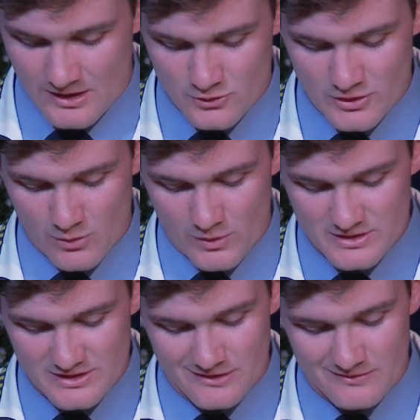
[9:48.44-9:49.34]
I know that
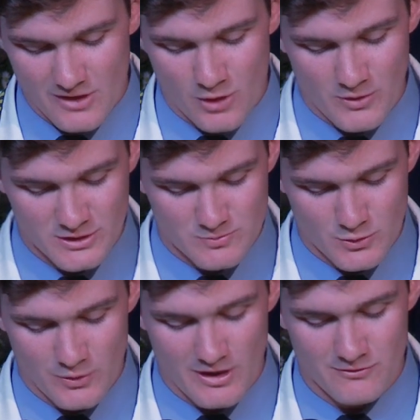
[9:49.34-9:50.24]
one day I'll be able to
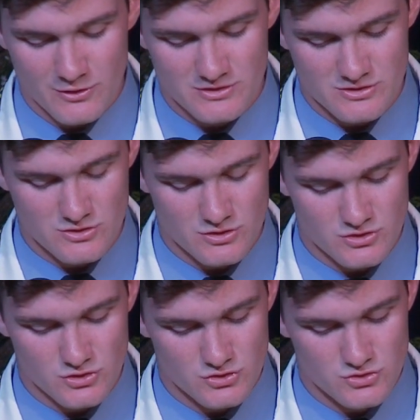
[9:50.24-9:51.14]
put what I've learned this year
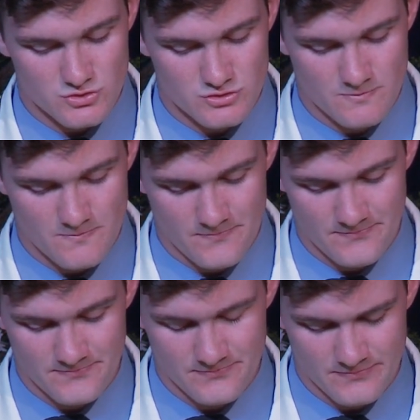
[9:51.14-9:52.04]
to good use.
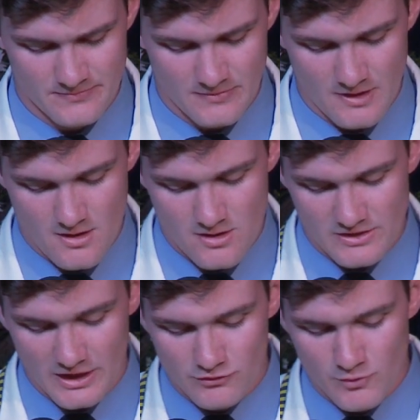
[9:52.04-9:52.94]

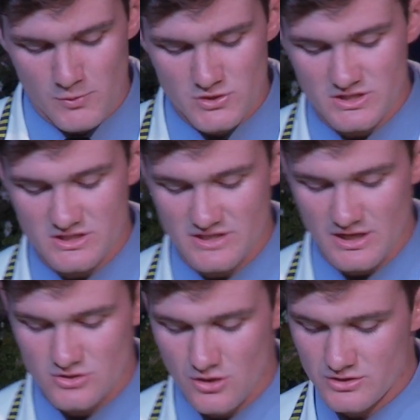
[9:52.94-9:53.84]
Thank you for pushing
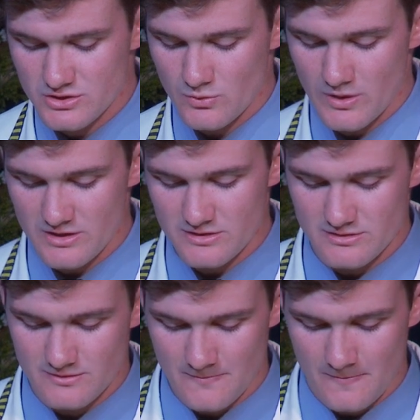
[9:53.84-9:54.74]
St. Charles to where it
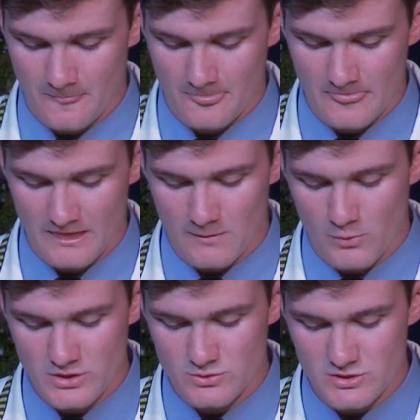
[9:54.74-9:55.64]
is, a
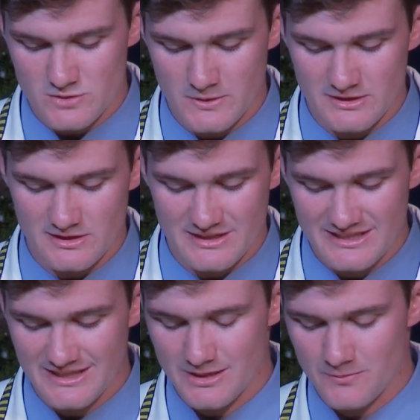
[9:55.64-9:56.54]
point to which being the
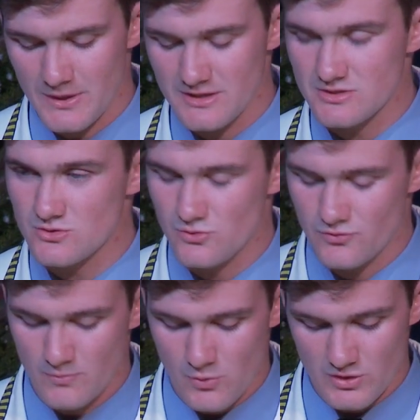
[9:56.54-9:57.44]
leading independent school
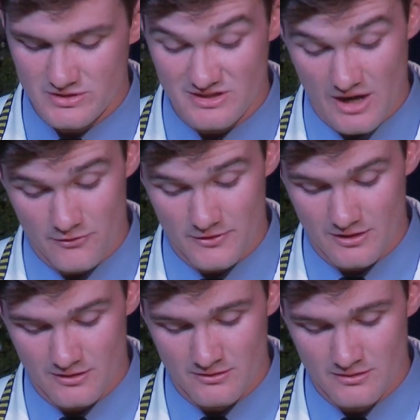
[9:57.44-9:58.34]
for boys in
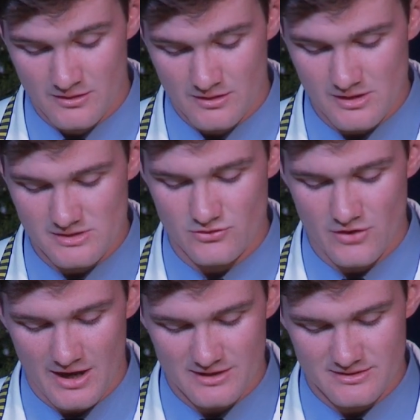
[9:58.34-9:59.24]
Africa is a
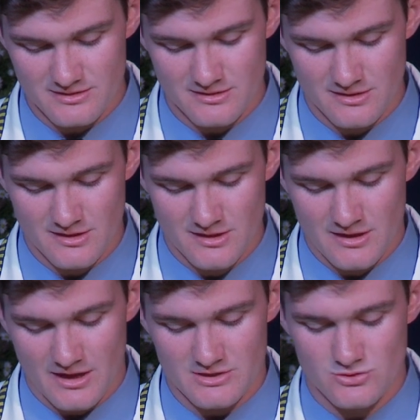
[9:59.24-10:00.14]
reality,
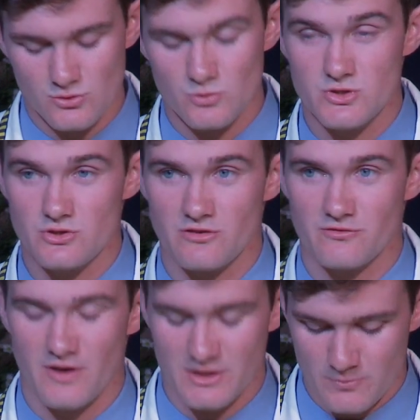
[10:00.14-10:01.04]
and a school which you can
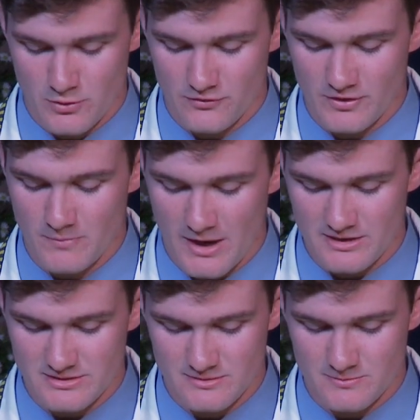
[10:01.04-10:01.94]
find the perfect
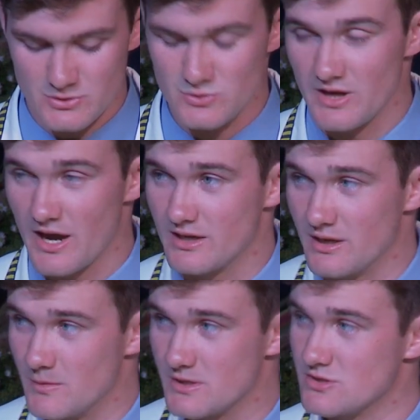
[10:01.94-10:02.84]
balance between
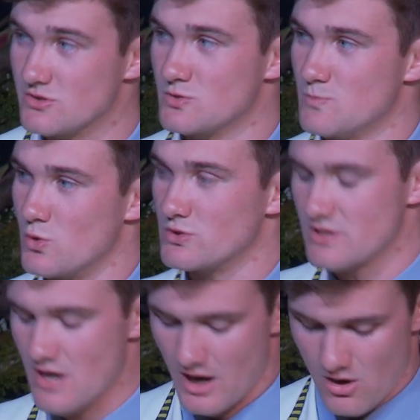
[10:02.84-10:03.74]
academics,
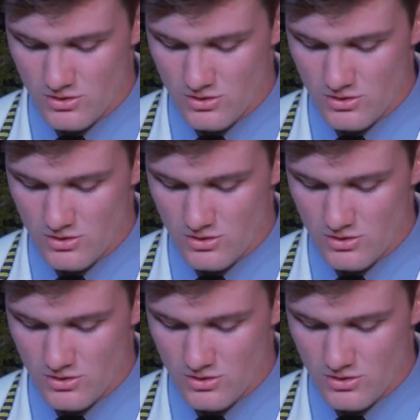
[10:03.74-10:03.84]
sports, and